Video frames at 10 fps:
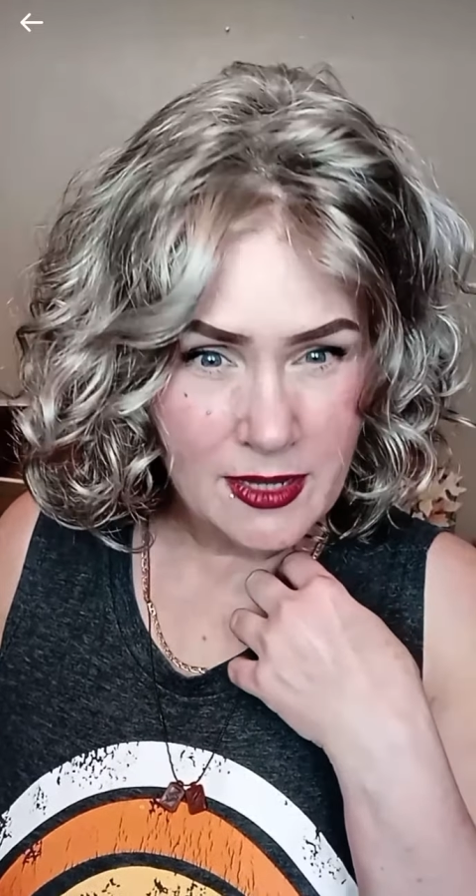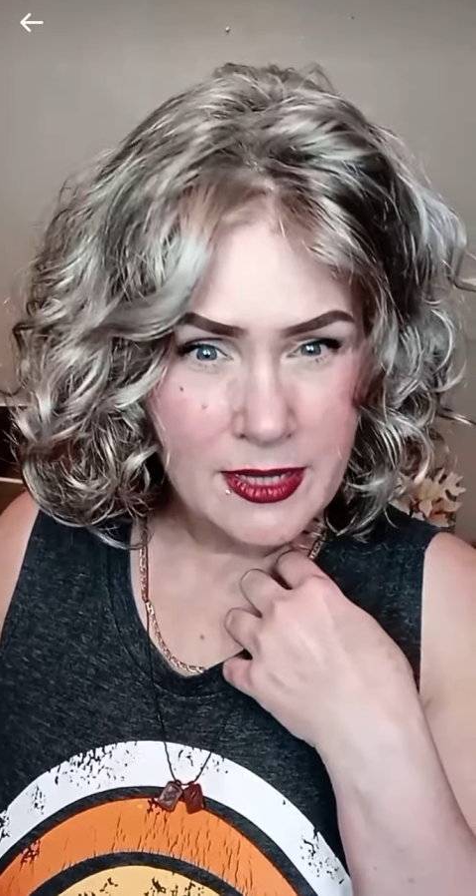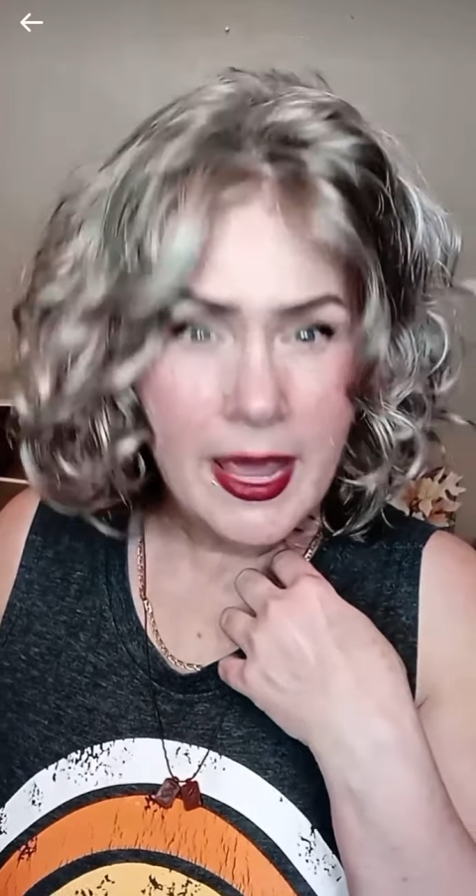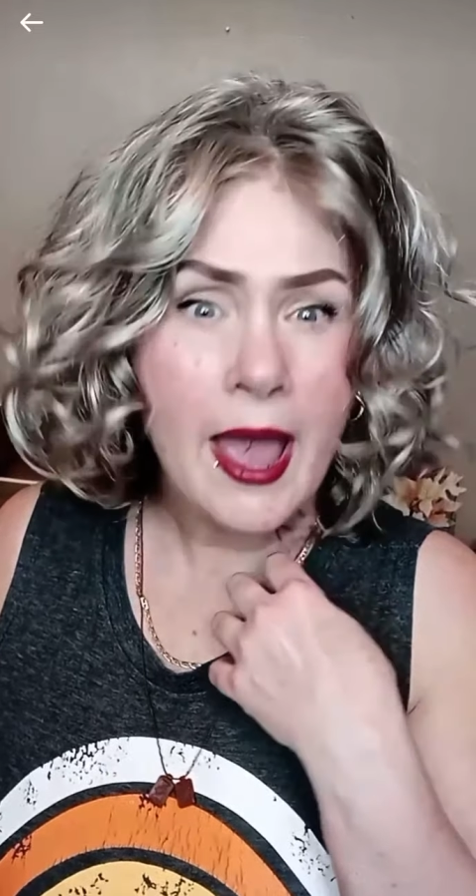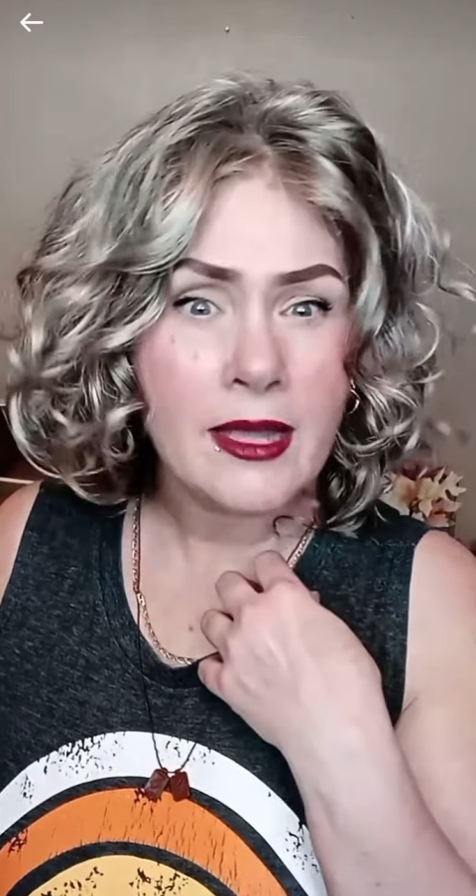
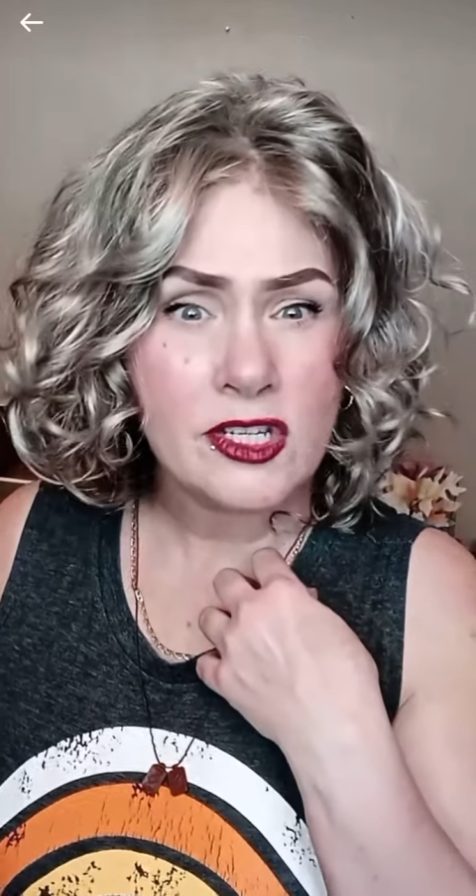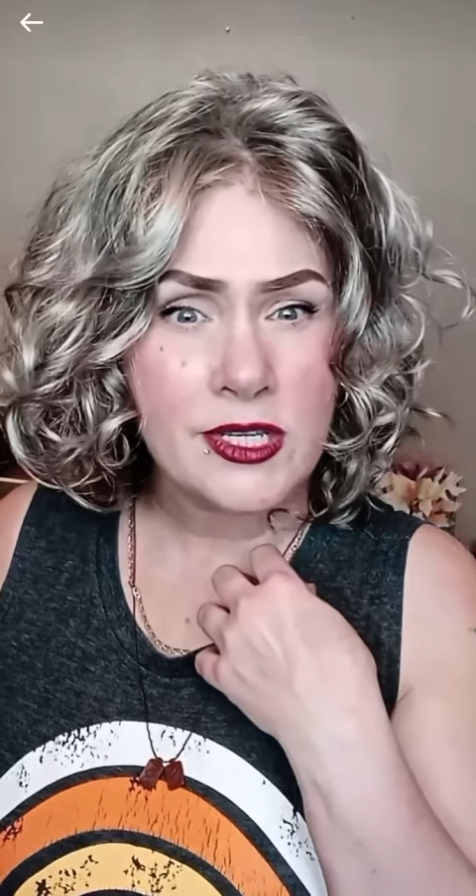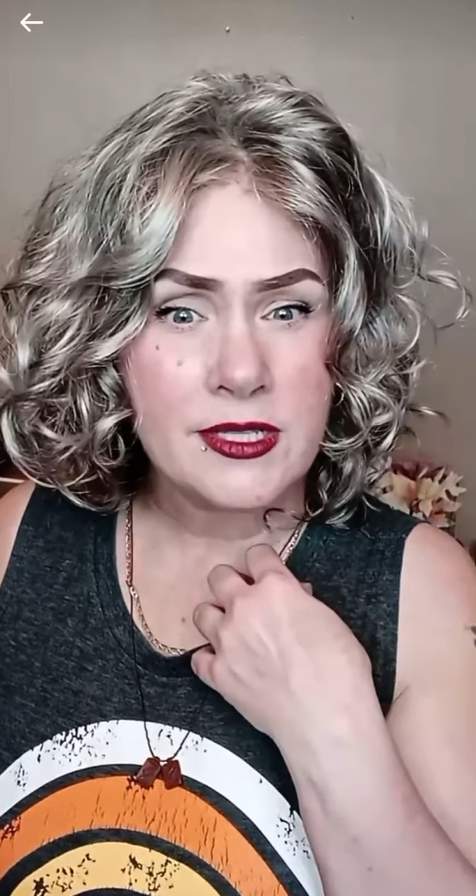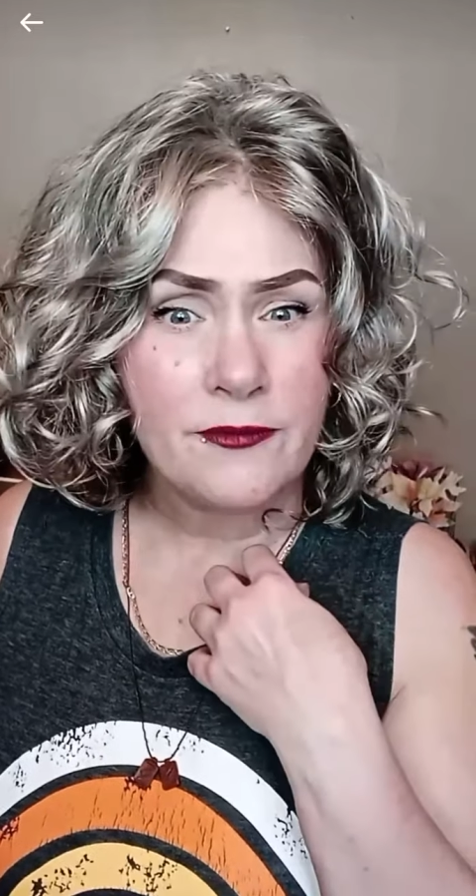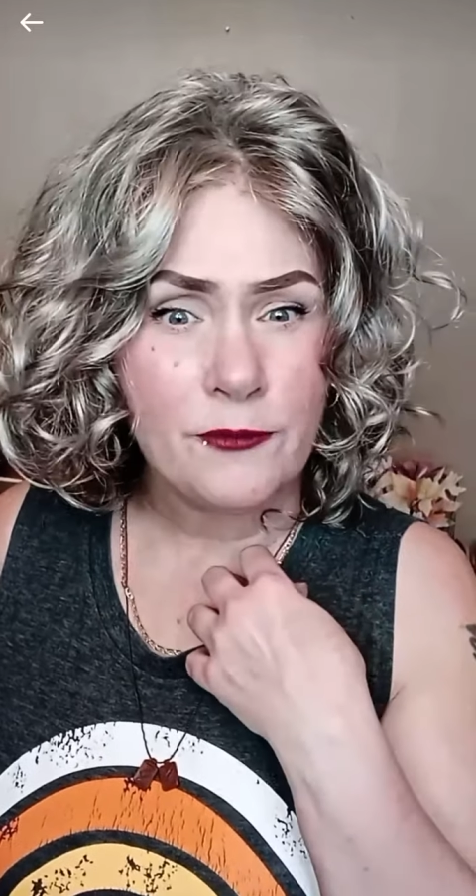Yeah, she's
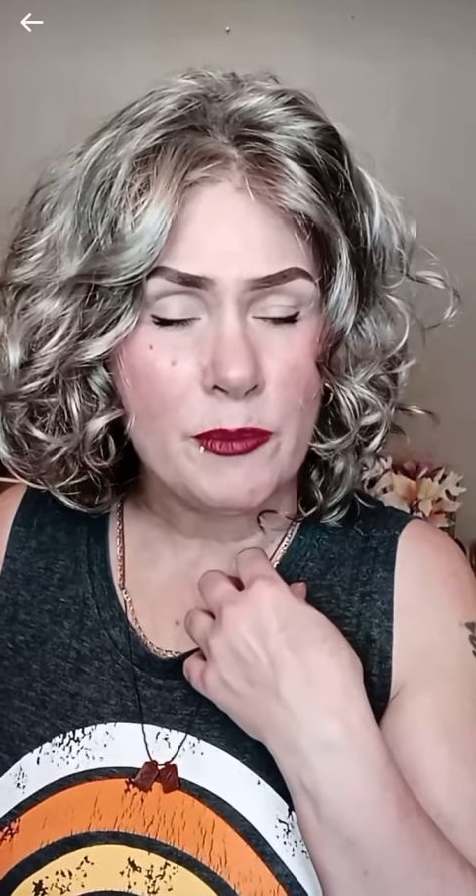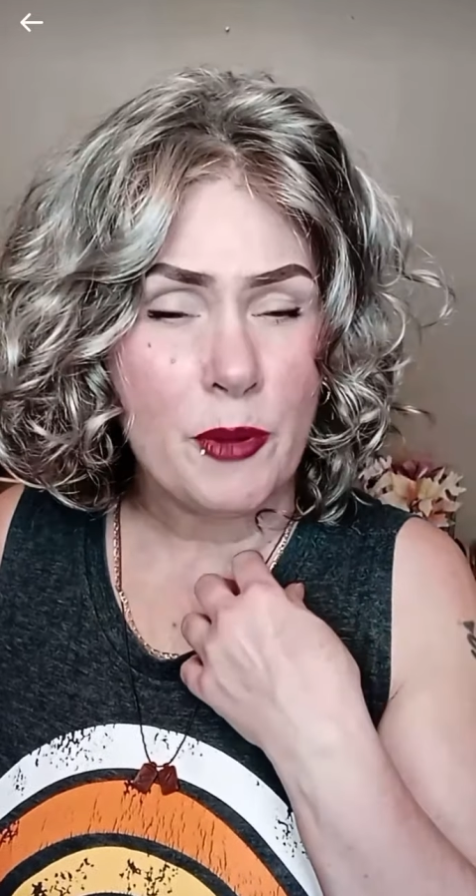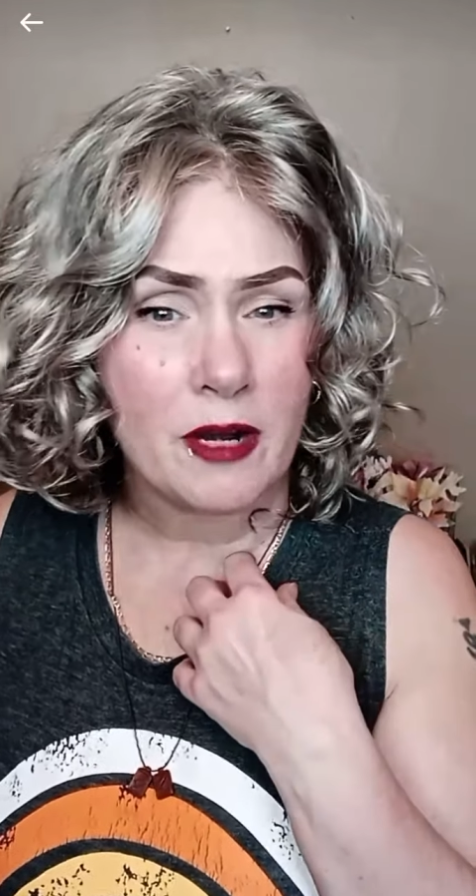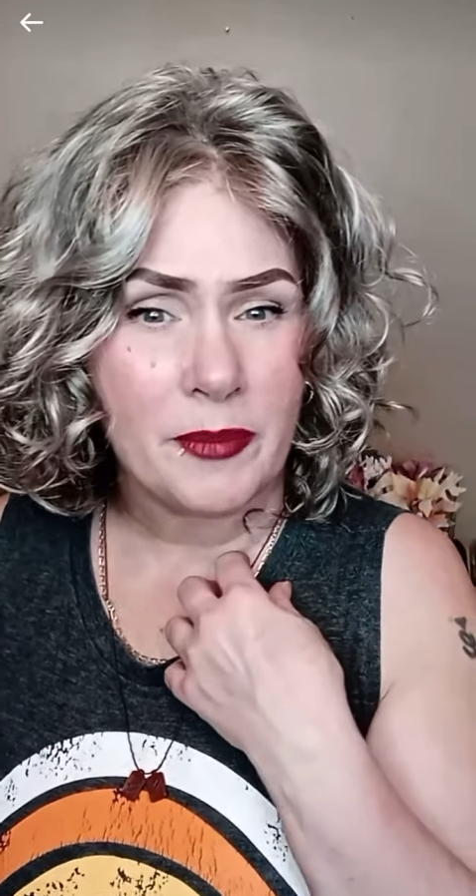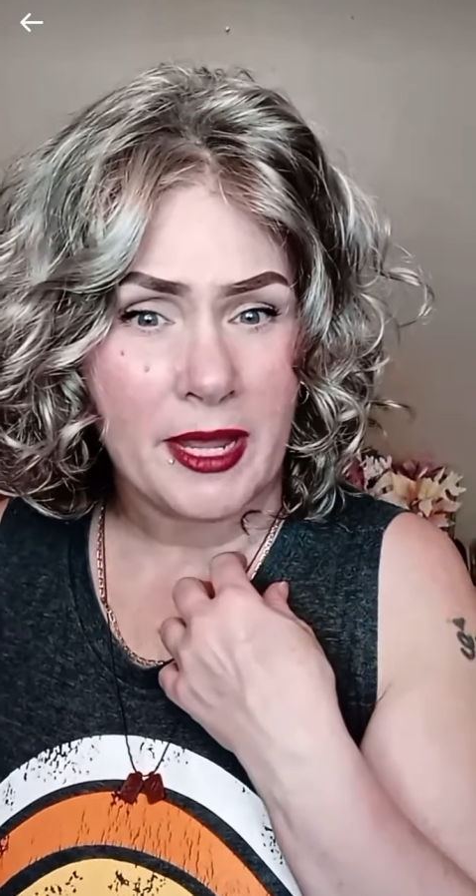a free
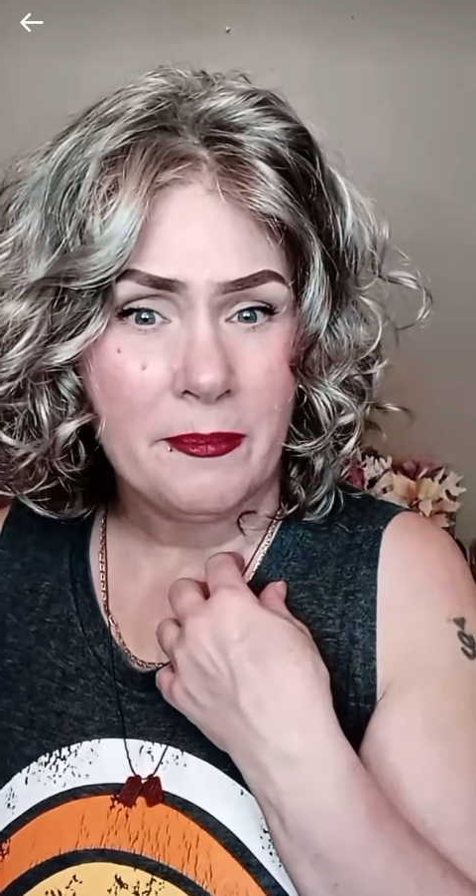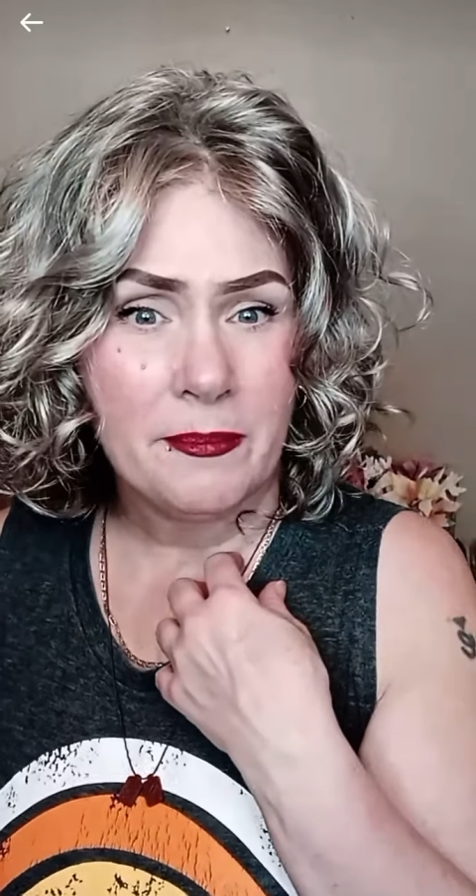part, babe.